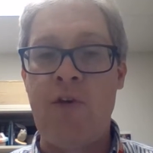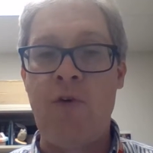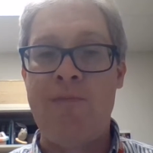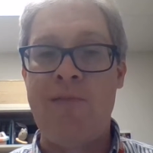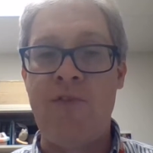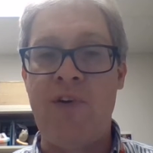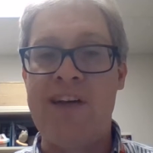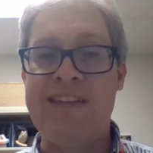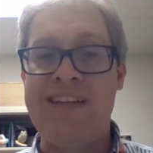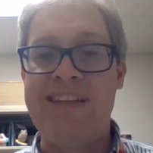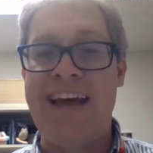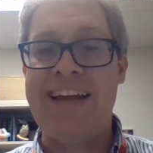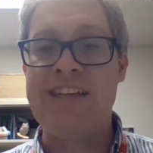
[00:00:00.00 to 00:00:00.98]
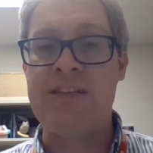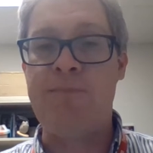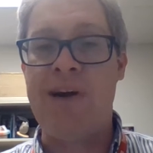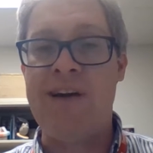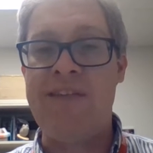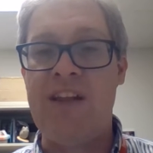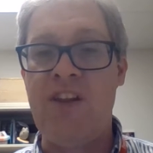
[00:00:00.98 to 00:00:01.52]
They were provided land
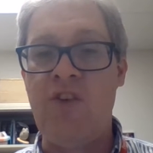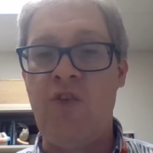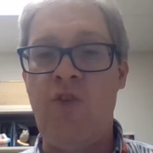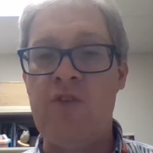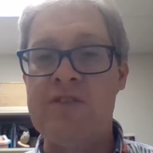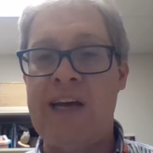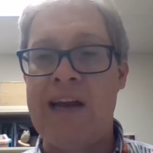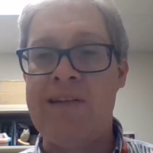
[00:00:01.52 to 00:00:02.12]
by the lord,